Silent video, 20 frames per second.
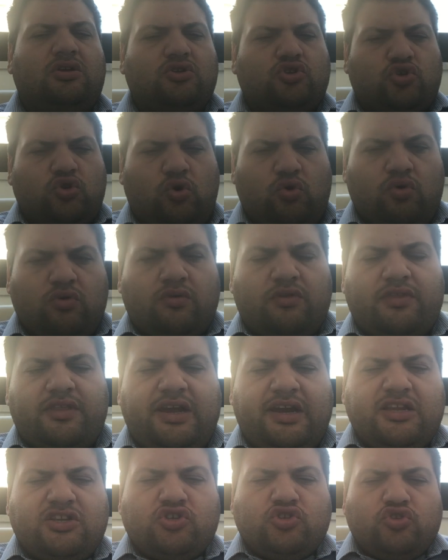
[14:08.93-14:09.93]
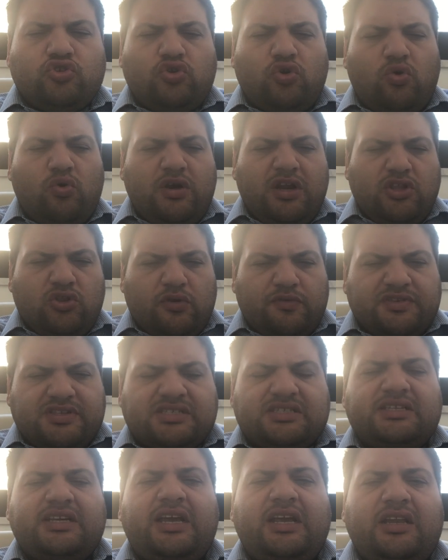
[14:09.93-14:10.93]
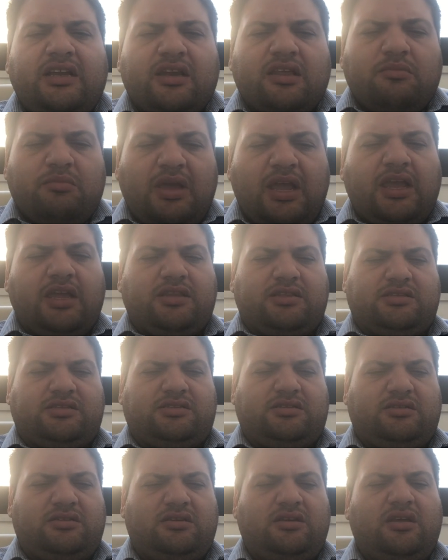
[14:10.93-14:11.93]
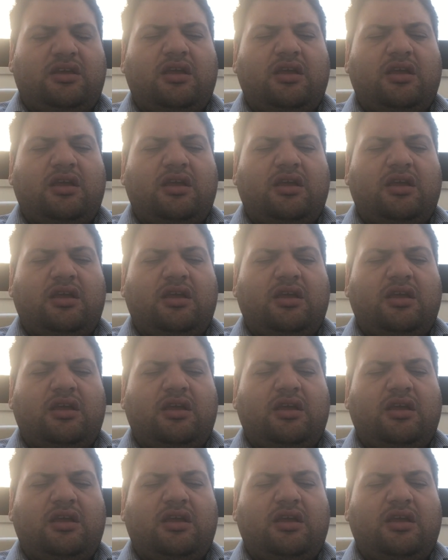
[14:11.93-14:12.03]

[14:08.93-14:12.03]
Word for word: So there is no need of sale remains.